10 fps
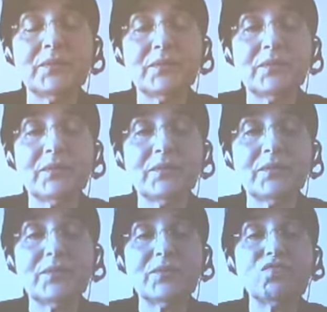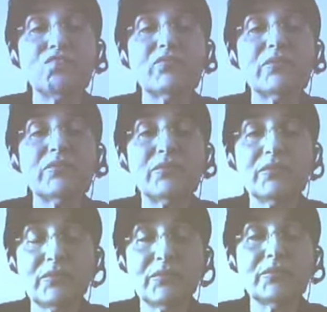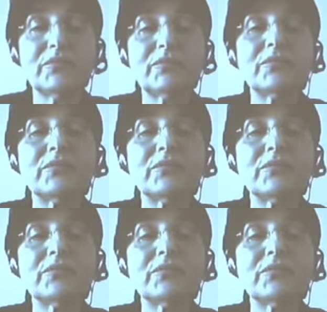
mounted in some way on that